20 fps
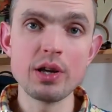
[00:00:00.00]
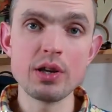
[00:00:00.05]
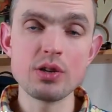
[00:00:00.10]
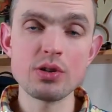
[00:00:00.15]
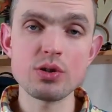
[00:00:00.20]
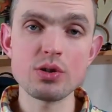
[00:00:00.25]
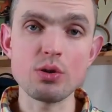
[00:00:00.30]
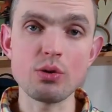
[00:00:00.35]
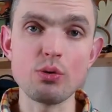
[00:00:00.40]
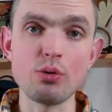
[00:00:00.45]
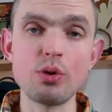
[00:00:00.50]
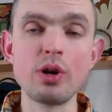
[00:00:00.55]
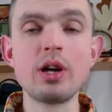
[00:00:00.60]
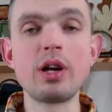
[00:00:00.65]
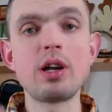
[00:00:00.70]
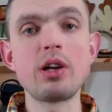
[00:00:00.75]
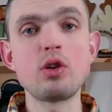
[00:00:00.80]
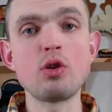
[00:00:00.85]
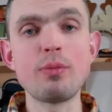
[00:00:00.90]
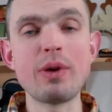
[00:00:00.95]
So
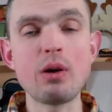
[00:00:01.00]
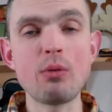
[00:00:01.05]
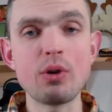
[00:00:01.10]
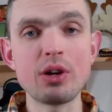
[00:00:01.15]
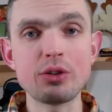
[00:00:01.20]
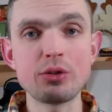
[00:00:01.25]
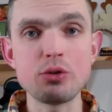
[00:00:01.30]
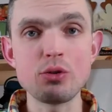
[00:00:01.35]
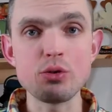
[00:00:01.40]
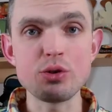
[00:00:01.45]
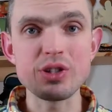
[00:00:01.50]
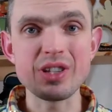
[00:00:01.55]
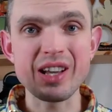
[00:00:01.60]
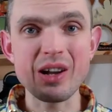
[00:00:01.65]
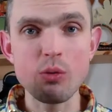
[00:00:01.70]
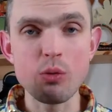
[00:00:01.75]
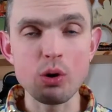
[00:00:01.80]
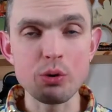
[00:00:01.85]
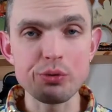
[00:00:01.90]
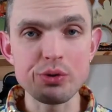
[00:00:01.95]
you may want to use the
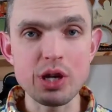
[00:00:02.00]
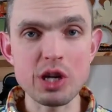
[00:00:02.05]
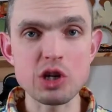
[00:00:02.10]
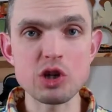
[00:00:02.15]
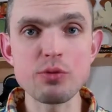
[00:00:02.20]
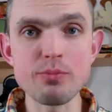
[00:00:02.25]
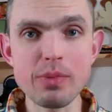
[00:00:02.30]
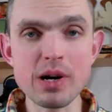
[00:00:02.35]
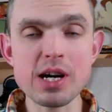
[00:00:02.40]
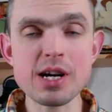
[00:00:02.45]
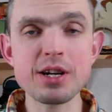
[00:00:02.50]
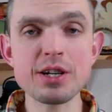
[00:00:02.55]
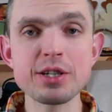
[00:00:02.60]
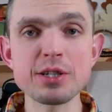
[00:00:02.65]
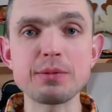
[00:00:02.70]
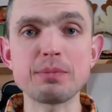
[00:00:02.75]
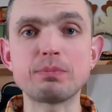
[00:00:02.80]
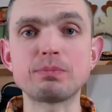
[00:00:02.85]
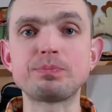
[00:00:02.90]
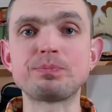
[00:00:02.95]
quotation
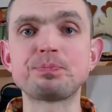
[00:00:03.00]
marks.